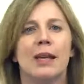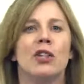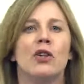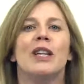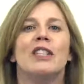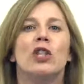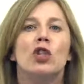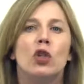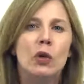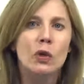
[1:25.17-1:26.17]
me and you, get to
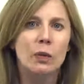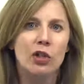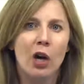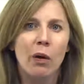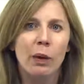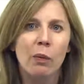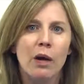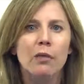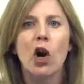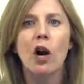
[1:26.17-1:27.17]
choose which car we
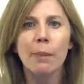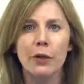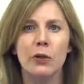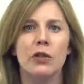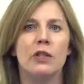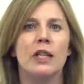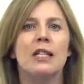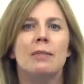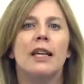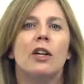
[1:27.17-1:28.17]
want, car producers need
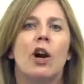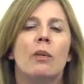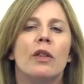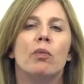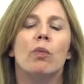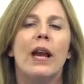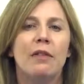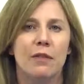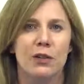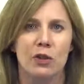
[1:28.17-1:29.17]
to make a car with the right
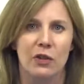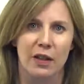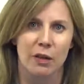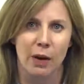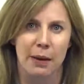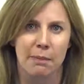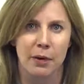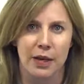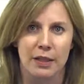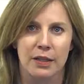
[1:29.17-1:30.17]
features at the right
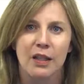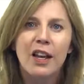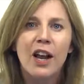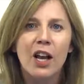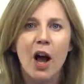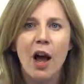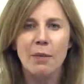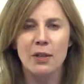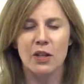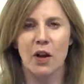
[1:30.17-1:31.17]
price.
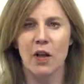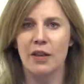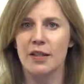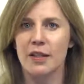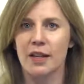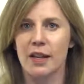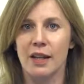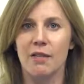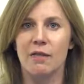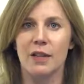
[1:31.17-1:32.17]
Economists call this the
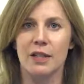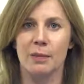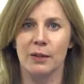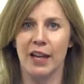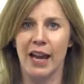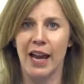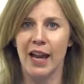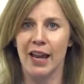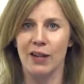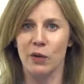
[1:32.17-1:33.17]
invisible
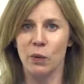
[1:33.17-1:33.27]
hand.